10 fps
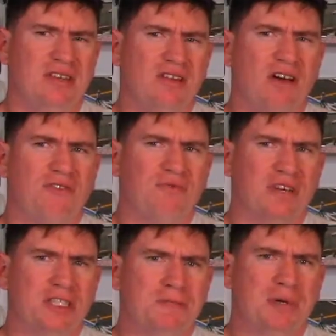
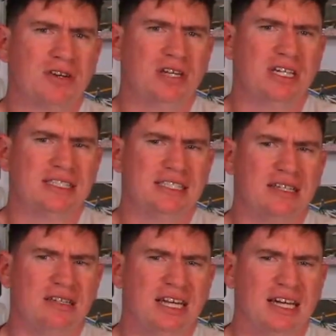enough
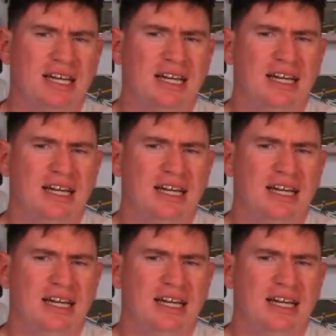experience and